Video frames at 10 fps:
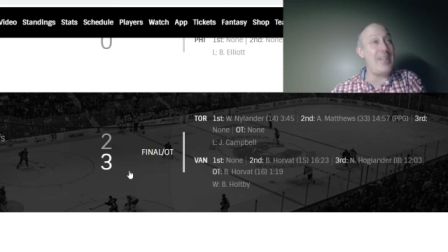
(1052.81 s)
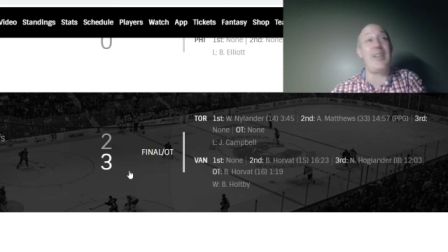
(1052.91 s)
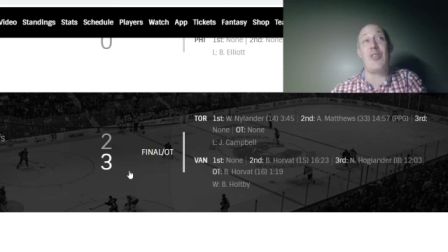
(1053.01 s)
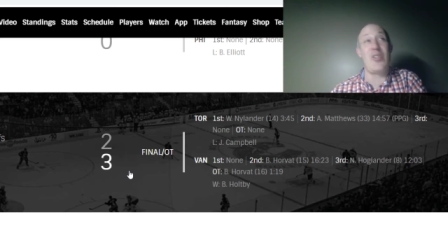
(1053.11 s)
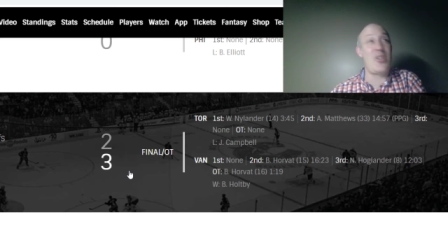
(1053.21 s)
They
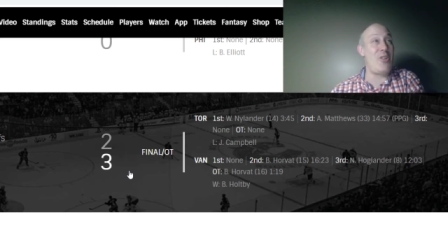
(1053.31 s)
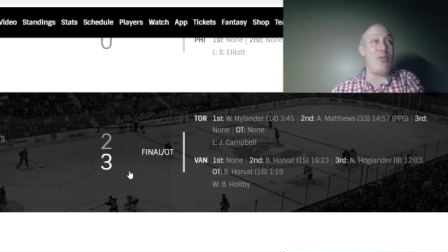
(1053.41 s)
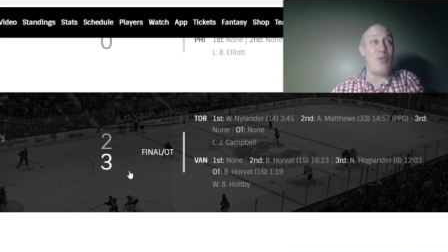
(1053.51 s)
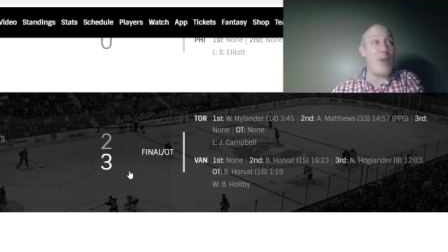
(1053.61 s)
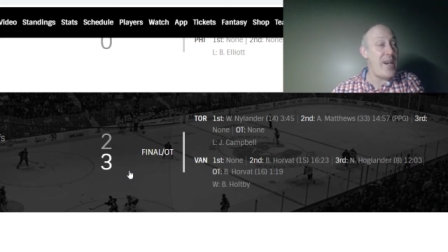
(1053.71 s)
were shooting
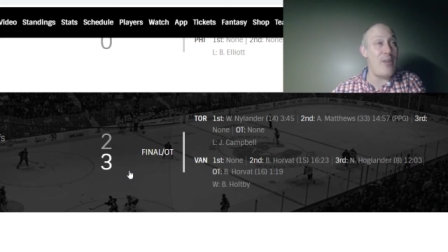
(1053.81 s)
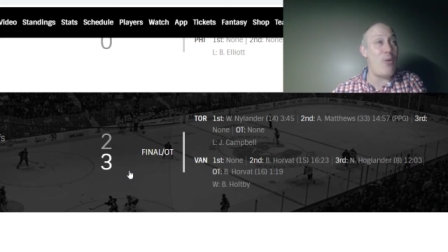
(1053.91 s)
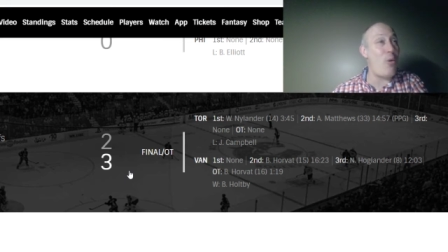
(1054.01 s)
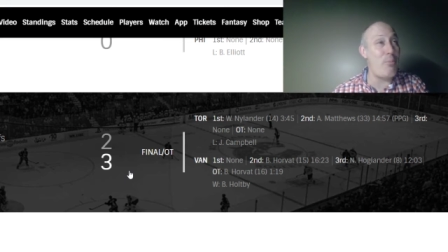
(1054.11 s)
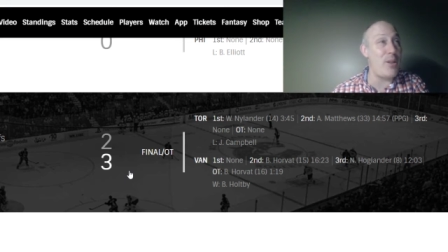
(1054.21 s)
right at
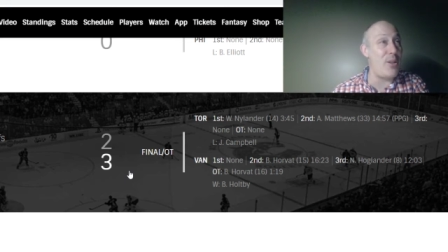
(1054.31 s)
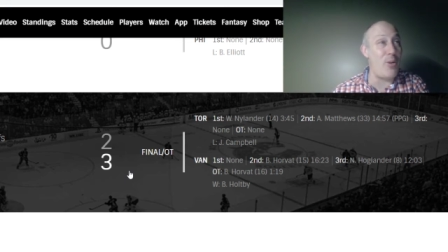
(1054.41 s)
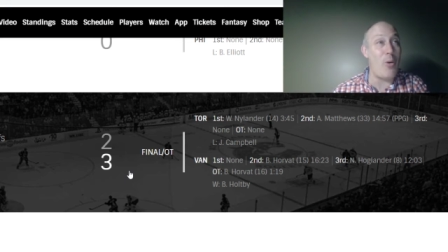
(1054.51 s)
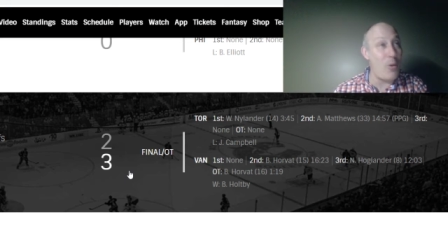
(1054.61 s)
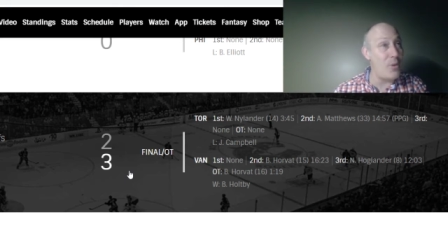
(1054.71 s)
Holtby the
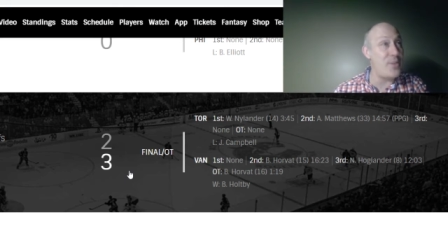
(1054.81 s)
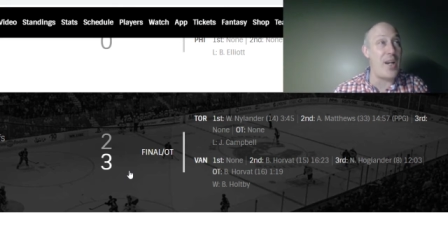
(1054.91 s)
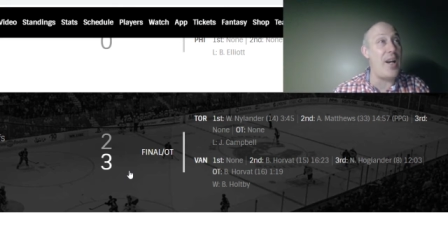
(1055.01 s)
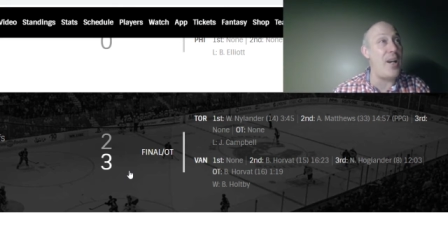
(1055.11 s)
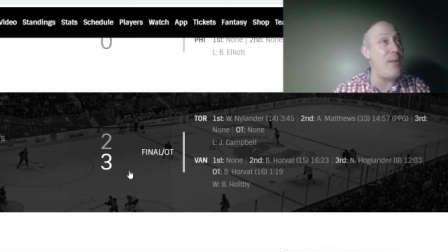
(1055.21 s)
whole
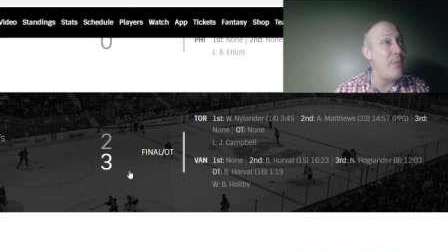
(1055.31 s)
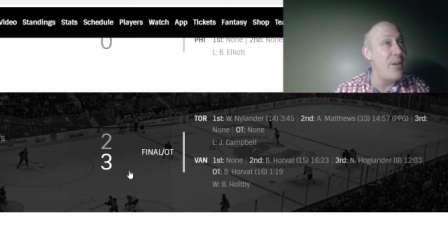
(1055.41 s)
time.